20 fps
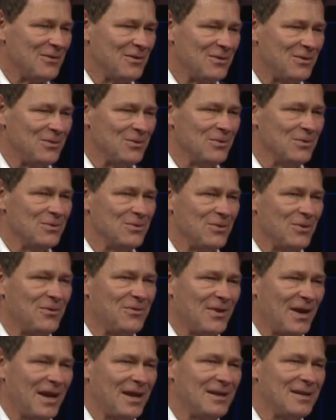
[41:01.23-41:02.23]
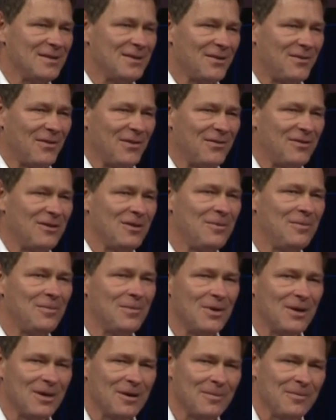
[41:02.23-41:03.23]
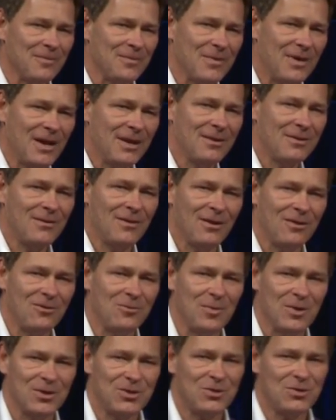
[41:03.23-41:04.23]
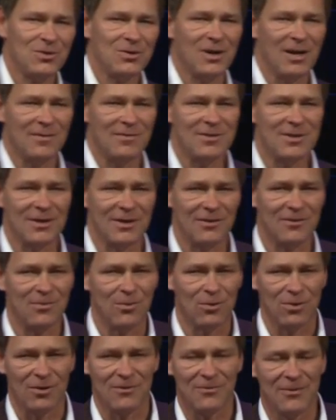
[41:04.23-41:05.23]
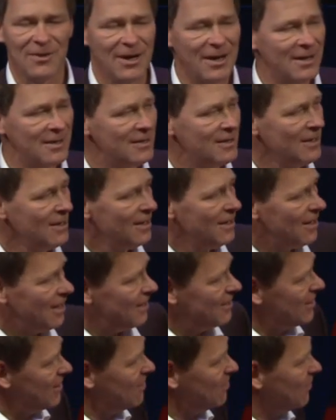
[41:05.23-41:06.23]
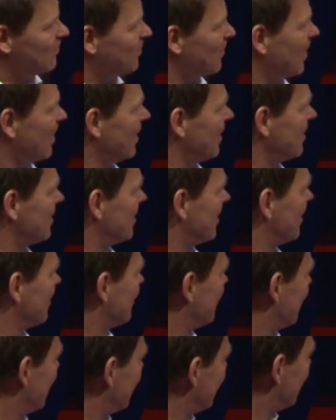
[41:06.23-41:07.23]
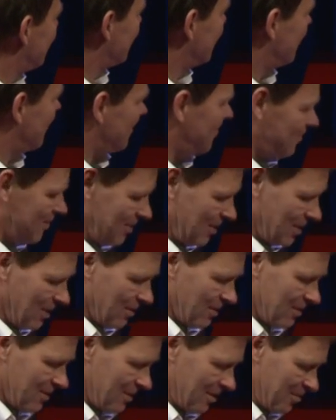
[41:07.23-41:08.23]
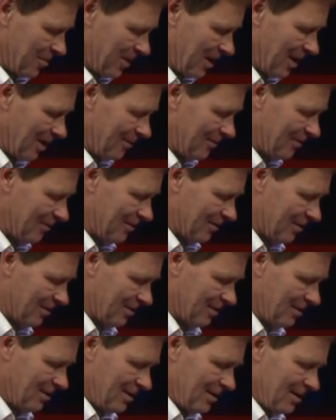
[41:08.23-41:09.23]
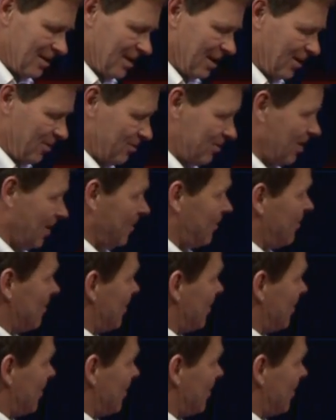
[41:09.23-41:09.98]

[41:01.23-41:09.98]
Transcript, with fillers: you to, to cycle the system um, and, and to make sure everything is working fine, and then you fly it, and, and um, you know, it, it behaves uh, like you tested